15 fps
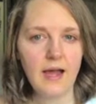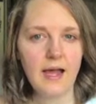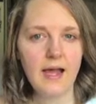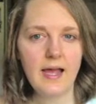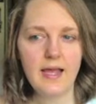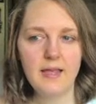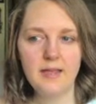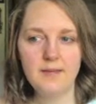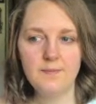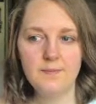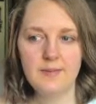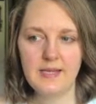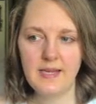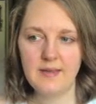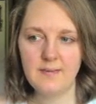I
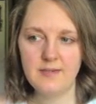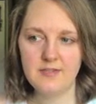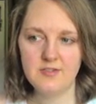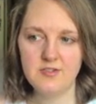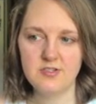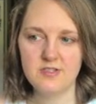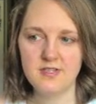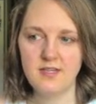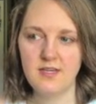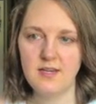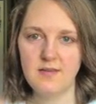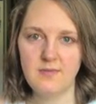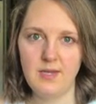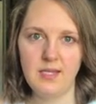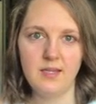became interested
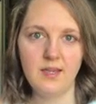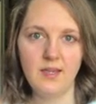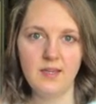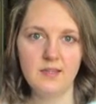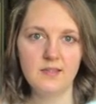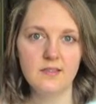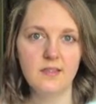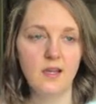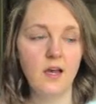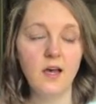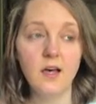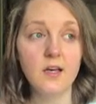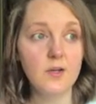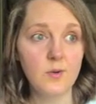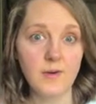in making
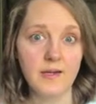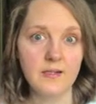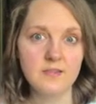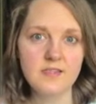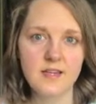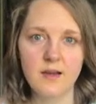a quilt.